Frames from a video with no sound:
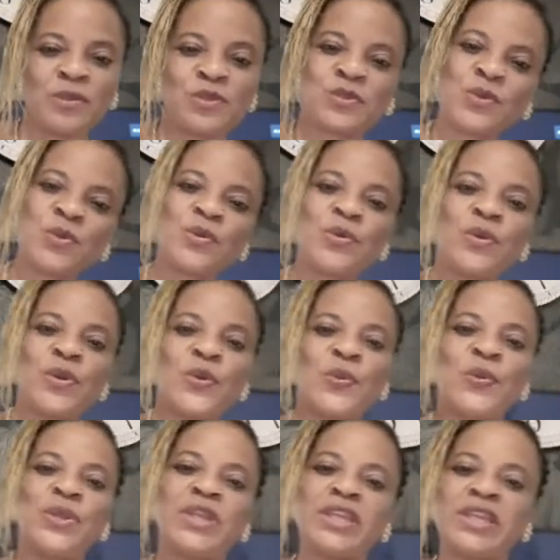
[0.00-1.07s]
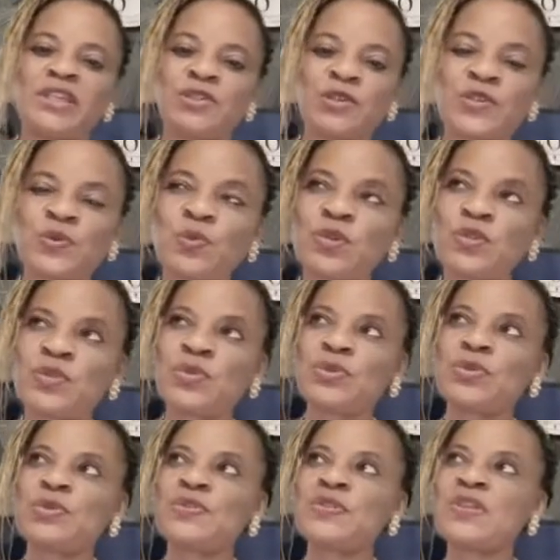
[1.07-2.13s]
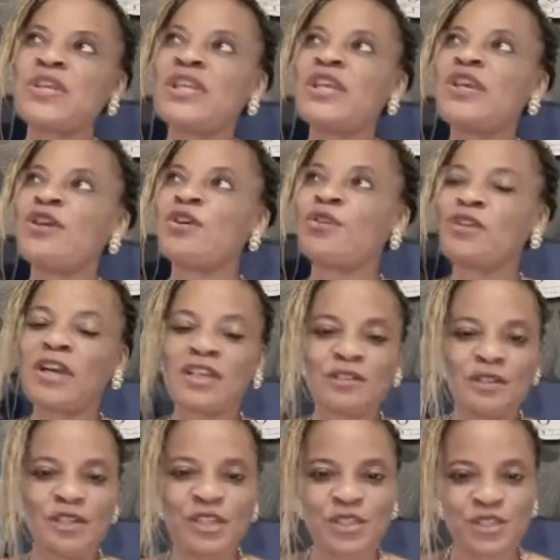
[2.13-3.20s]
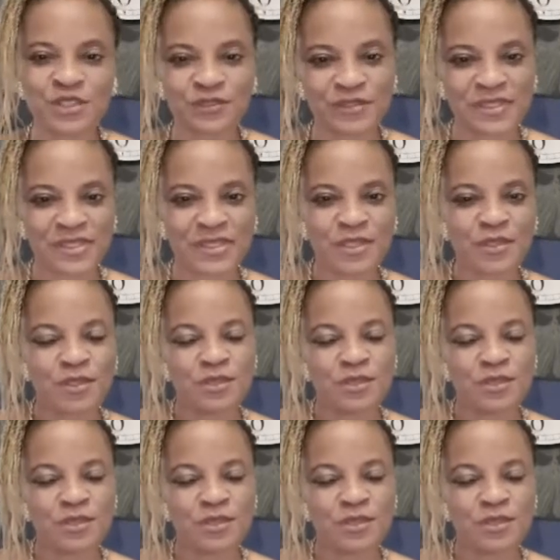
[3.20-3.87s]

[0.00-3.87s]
So we just want to say congratulations